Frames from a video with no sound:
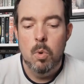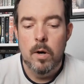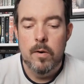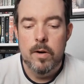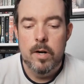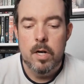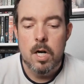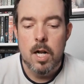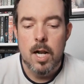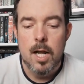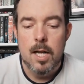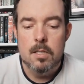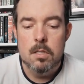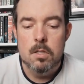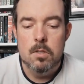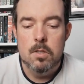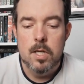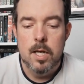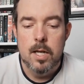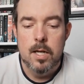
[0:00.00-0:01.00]
Warrior
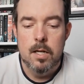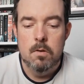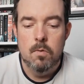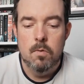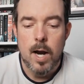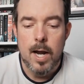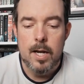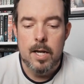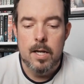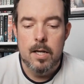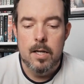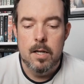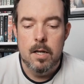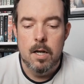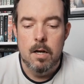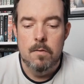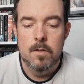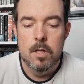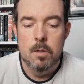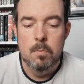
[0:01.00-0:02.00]
Class Lieutenant Rack
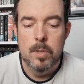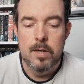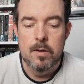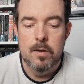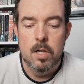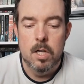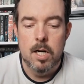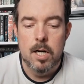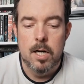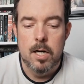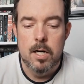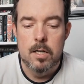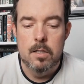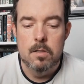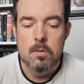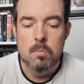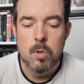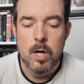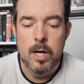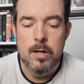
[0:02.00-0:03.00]
of the Imperial
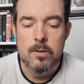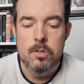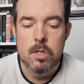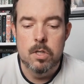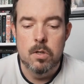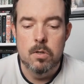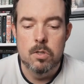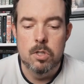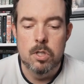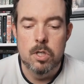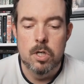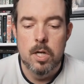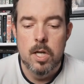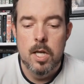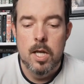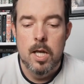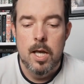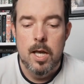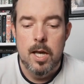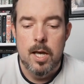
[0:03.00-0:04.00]
Guard is a proud soldier,
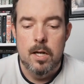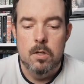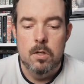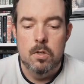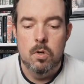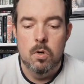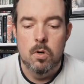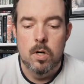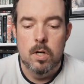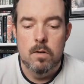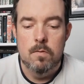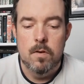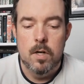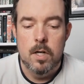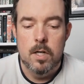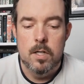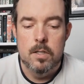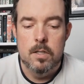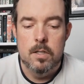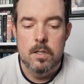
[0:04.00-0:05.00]
an adoring
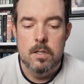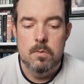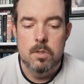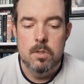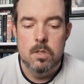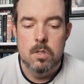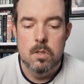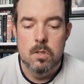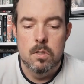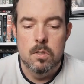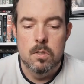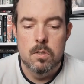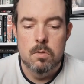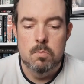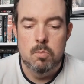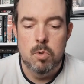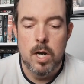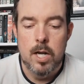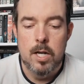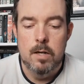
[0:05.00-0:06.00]
father to his
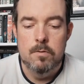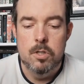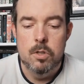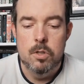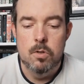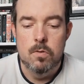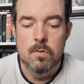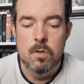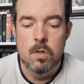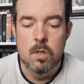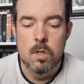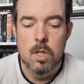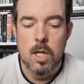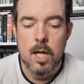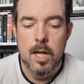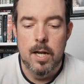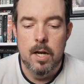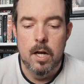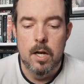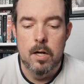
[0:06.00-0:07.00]
sons, brave,
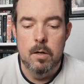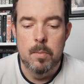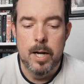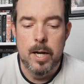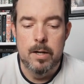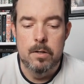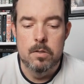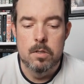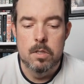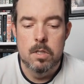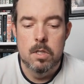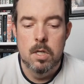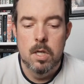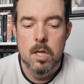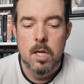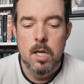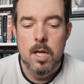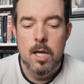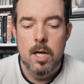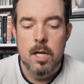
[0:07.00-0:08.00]
dutiful, and honour bound.
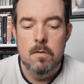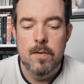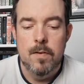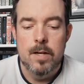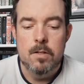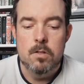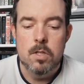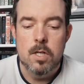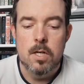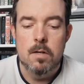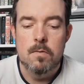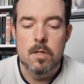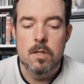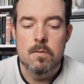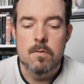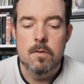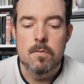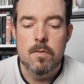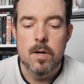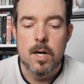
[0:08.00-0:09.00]
A devout
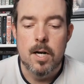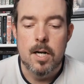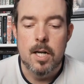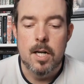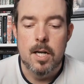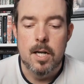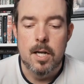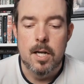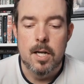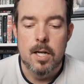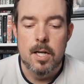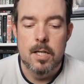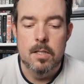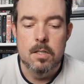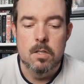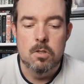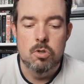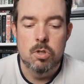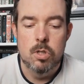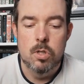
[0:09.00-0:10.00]
servant of the Far King, he
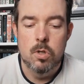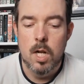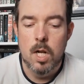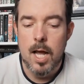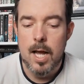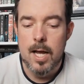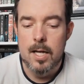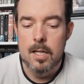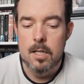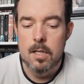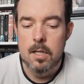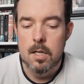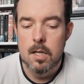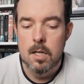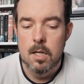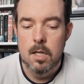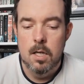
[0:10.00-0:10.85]
is a true lad,